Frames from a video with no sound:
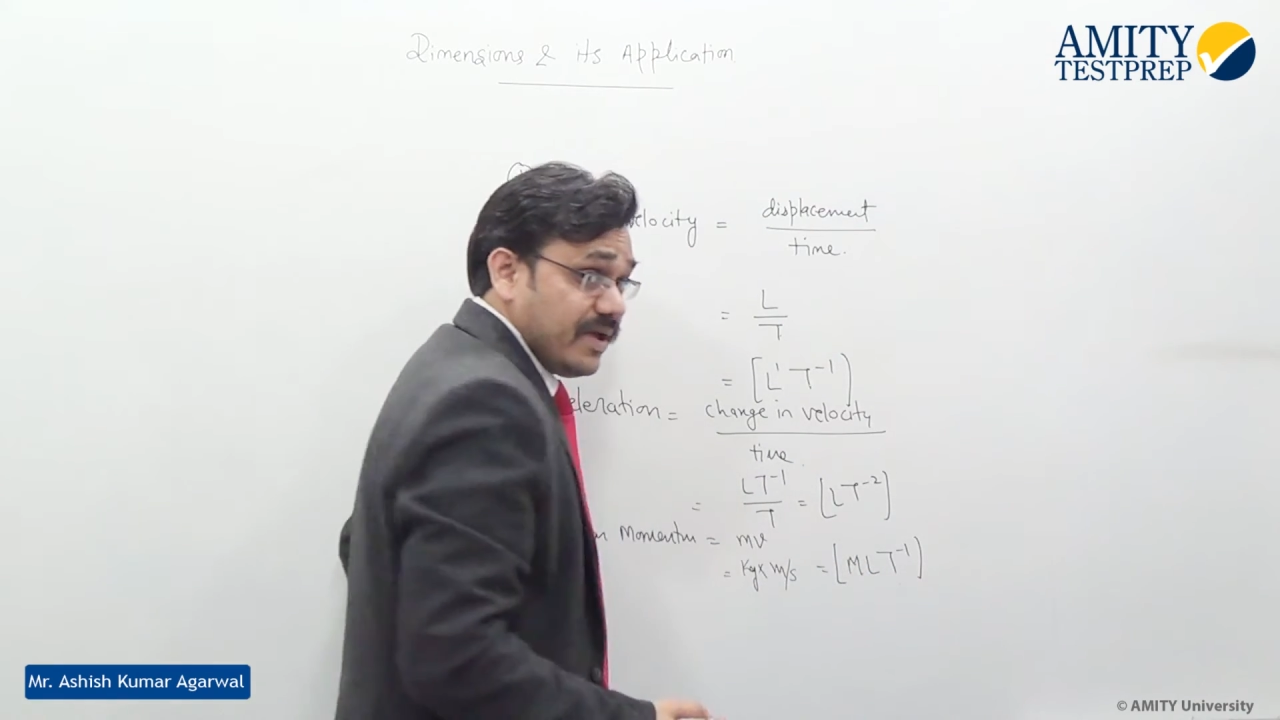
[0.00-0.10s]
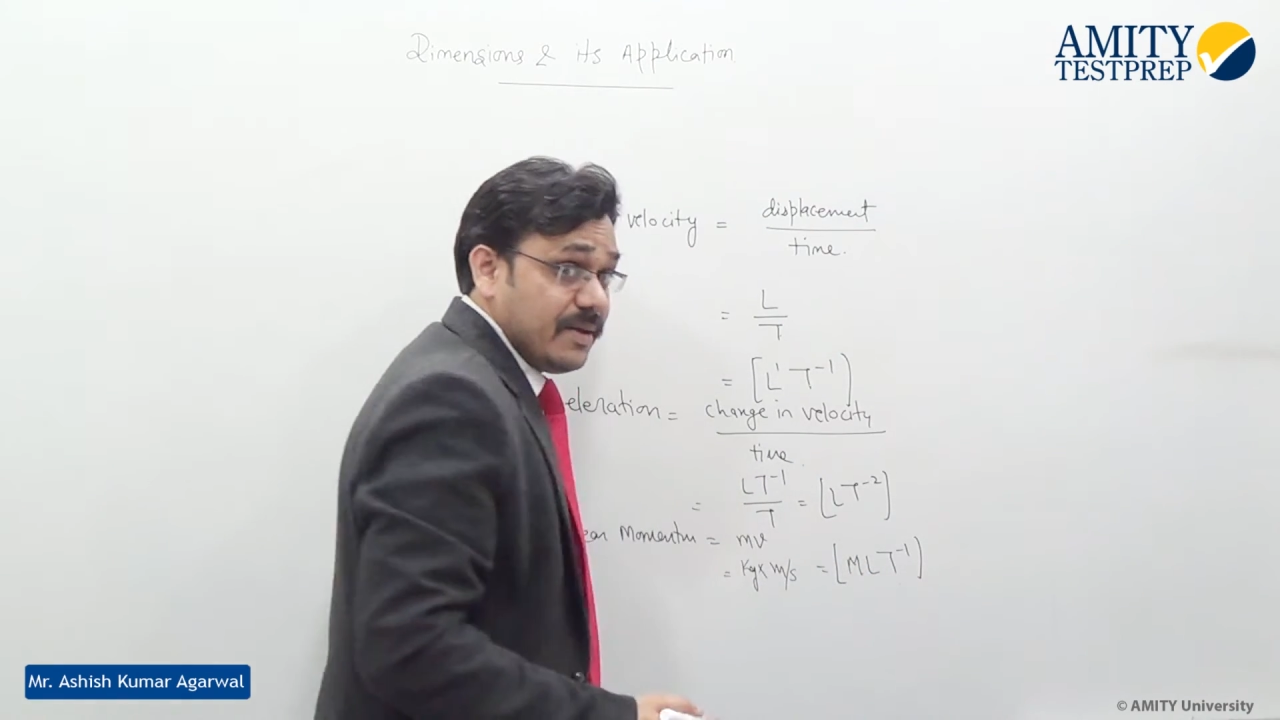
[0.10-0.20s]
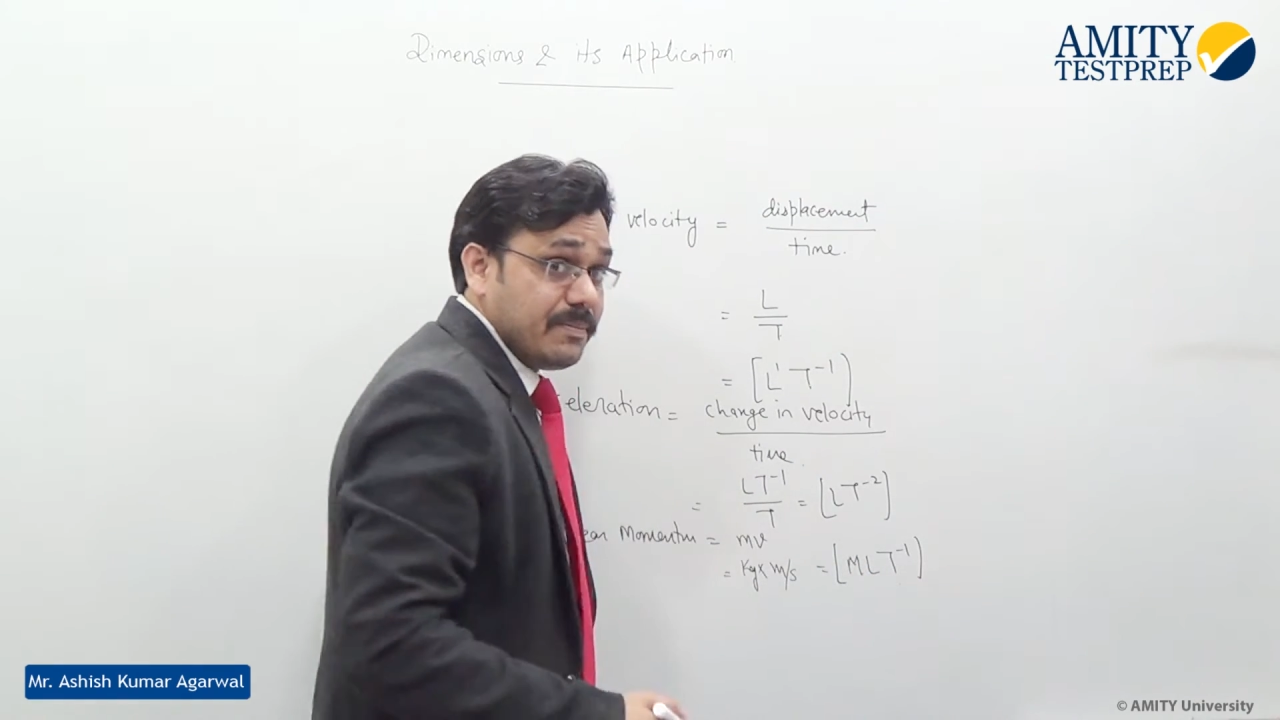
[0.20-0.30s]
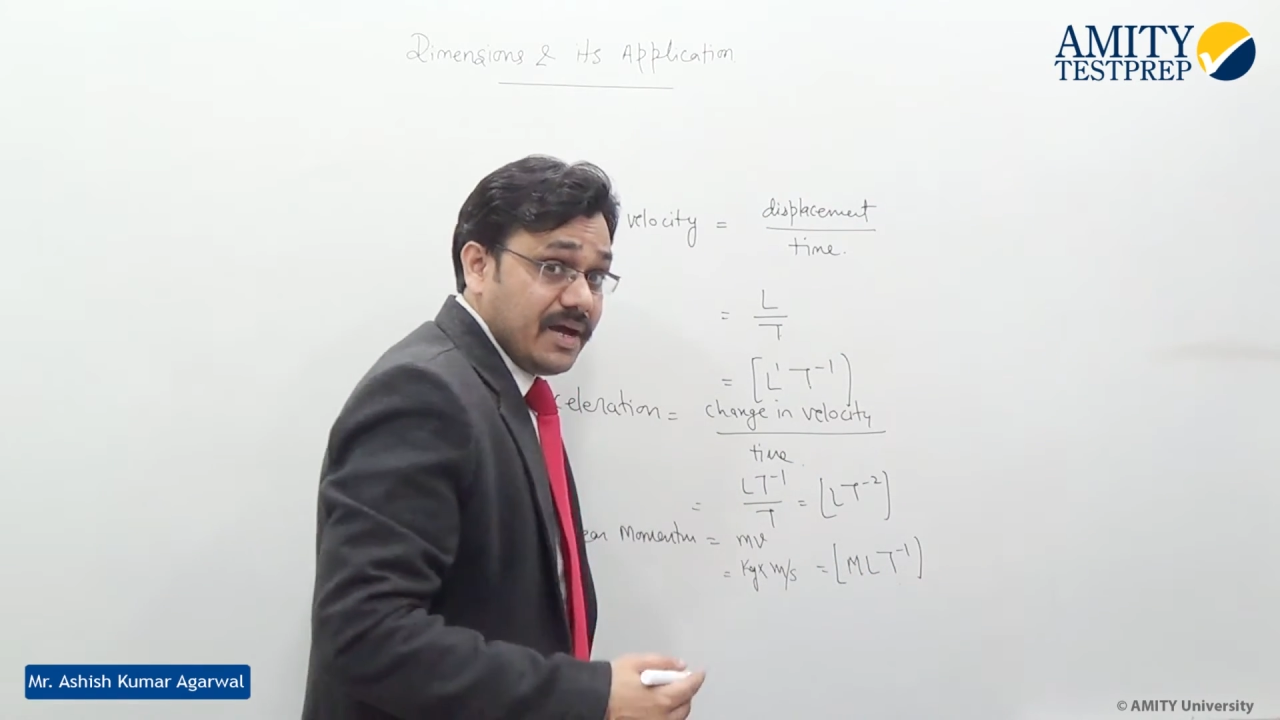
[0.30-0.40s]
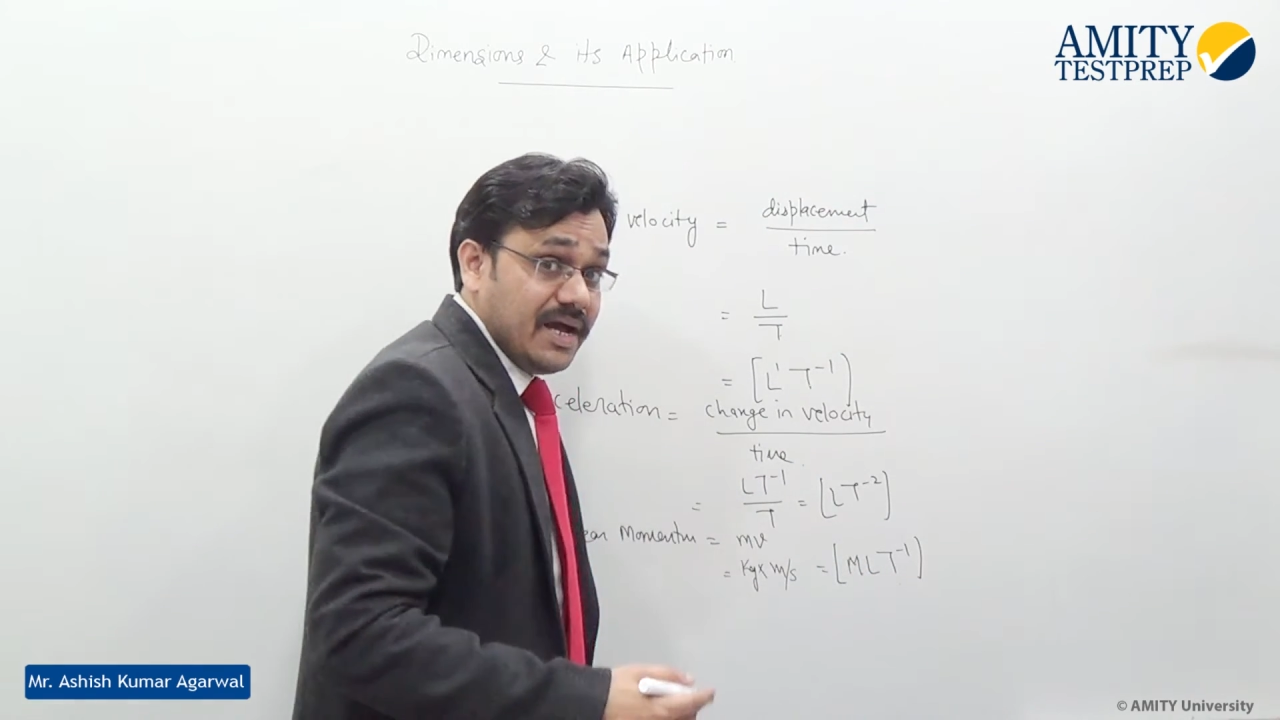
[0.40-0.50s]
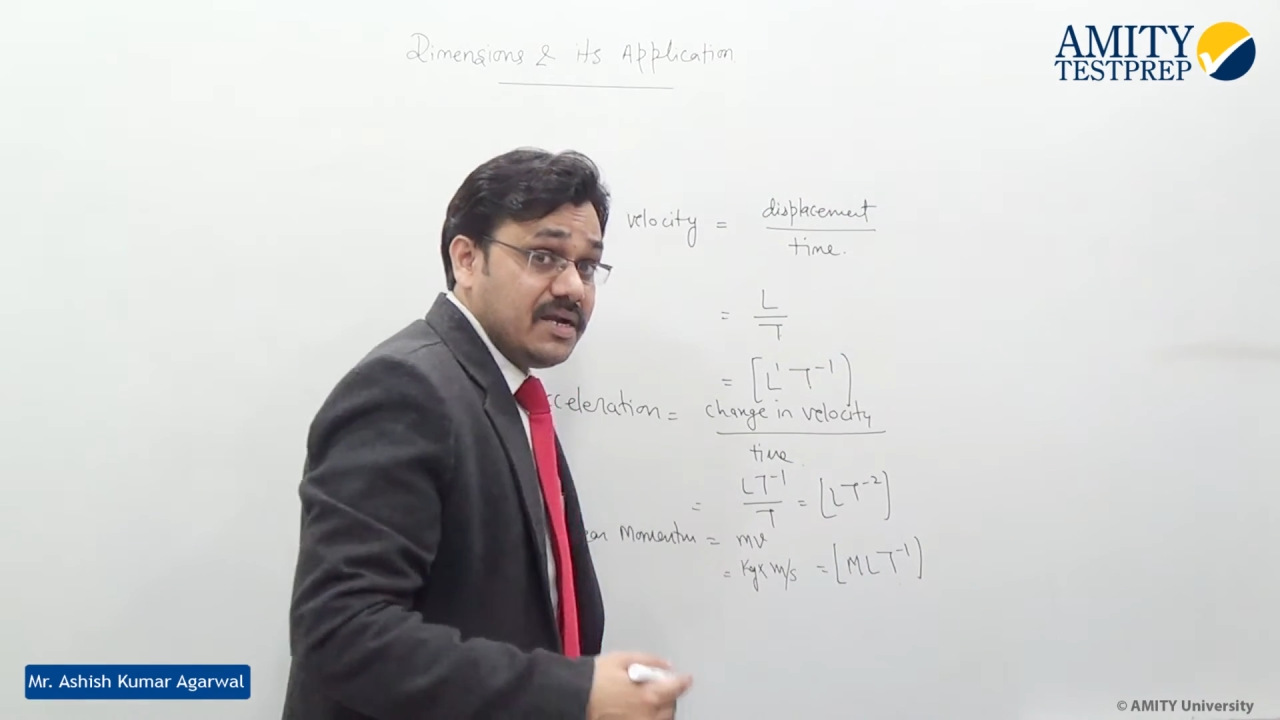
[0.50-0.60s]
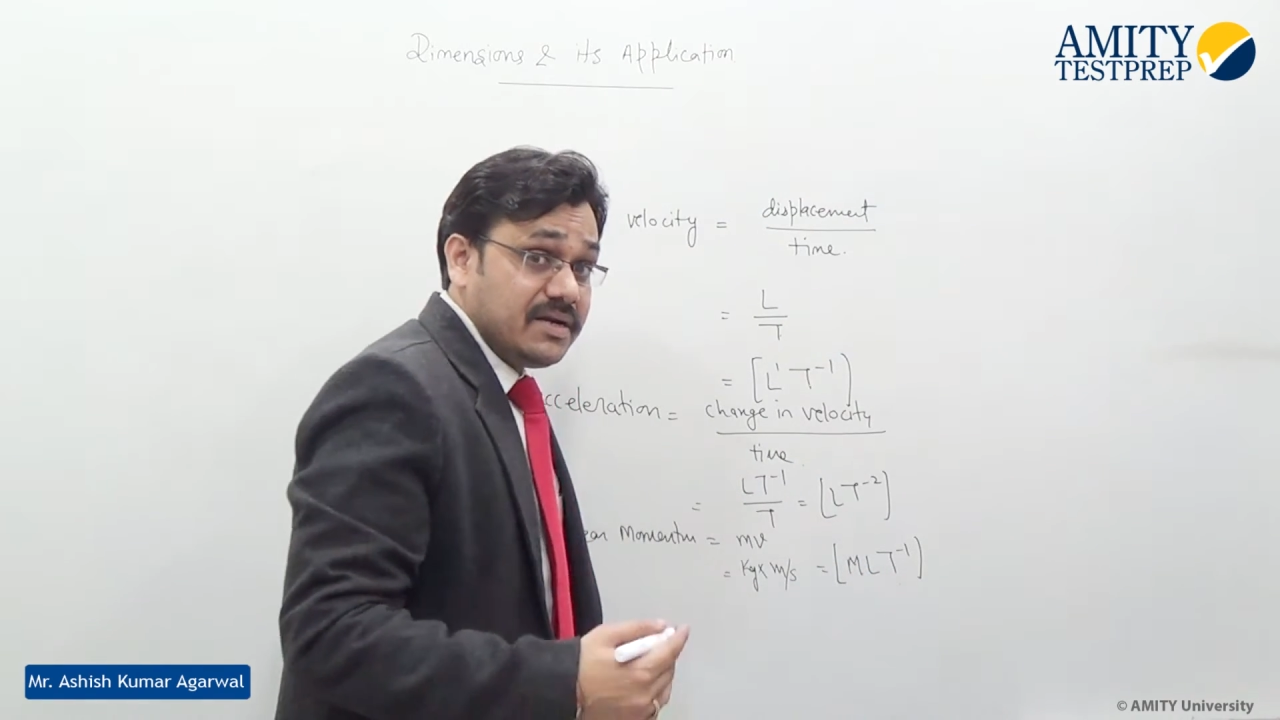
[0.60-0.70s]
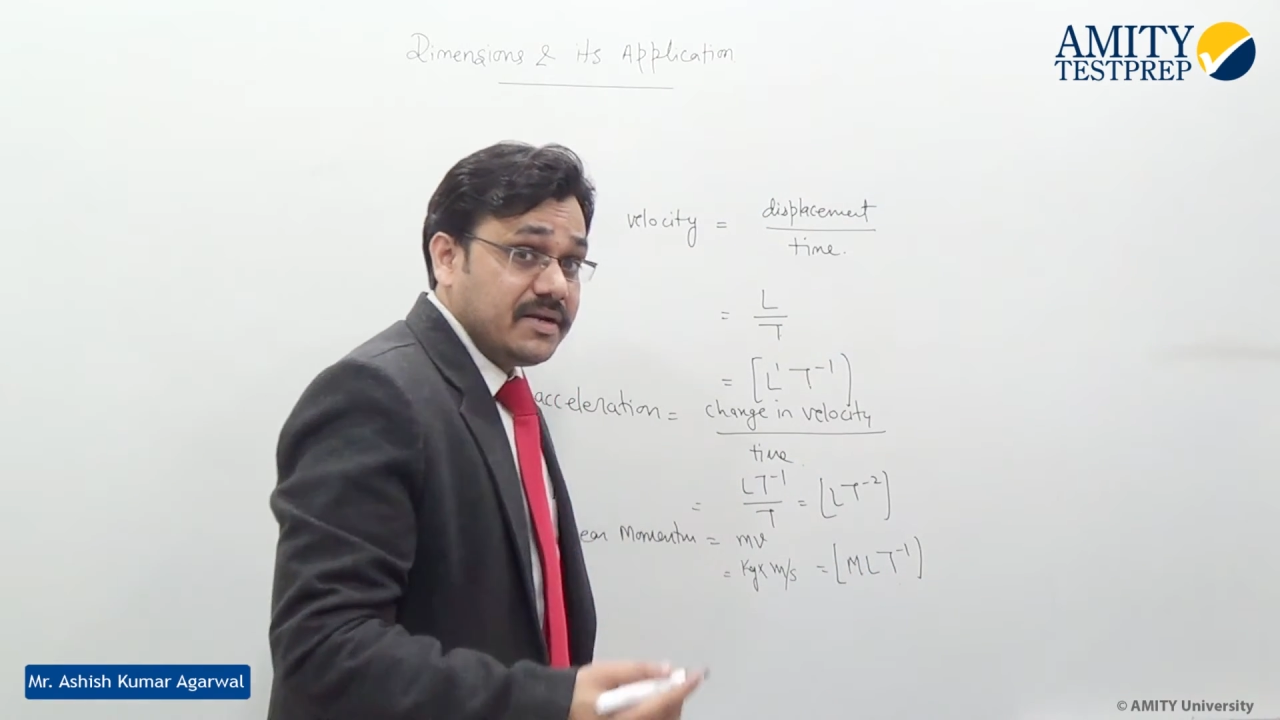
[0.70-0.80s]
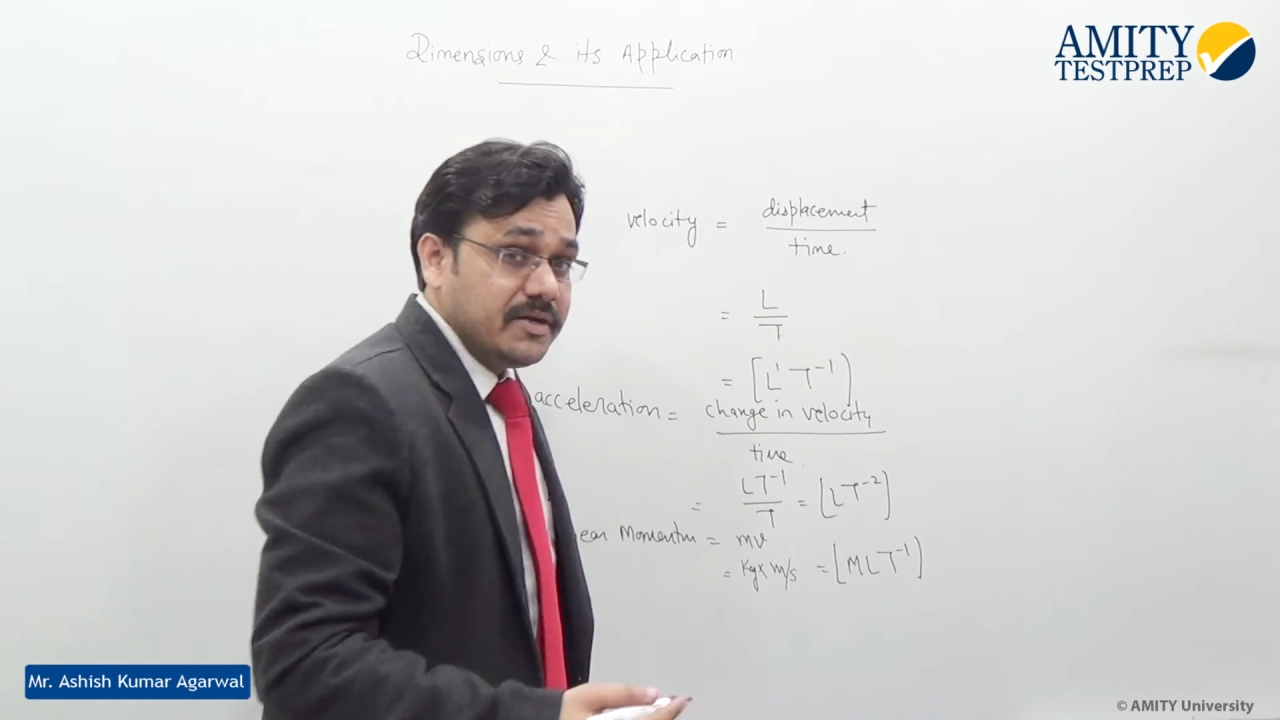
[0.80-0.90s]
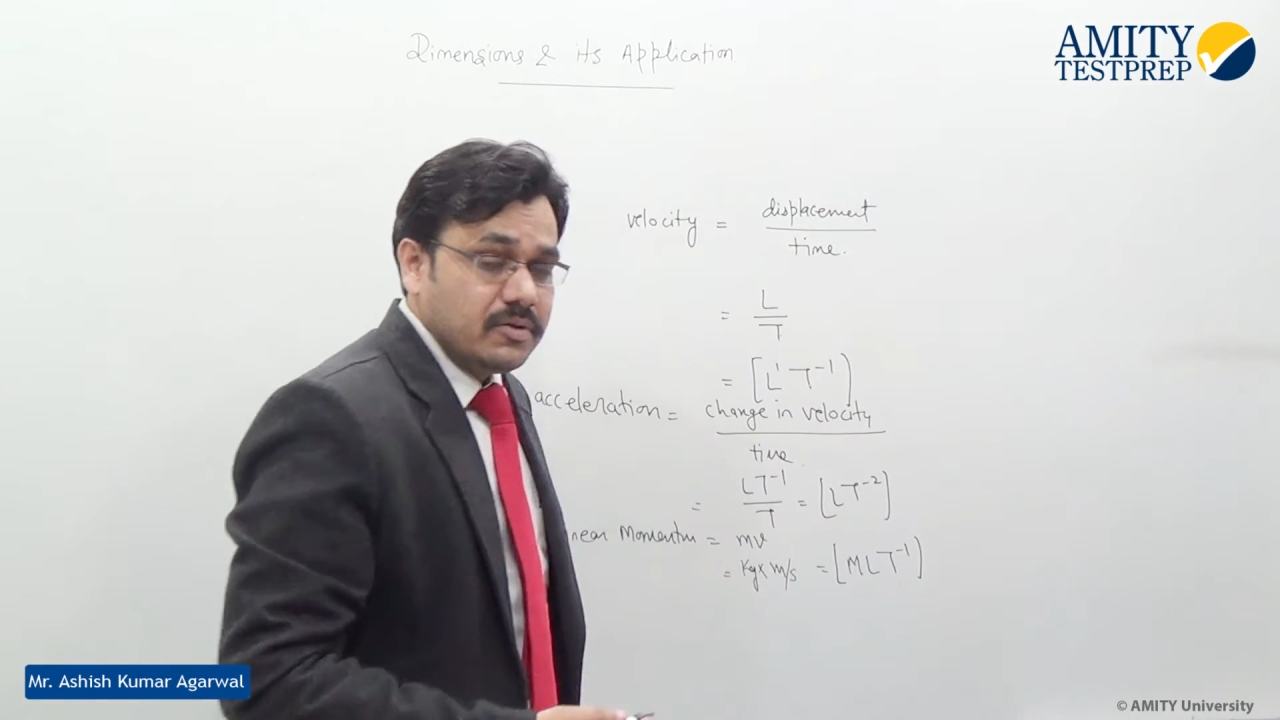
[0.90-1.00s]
mLt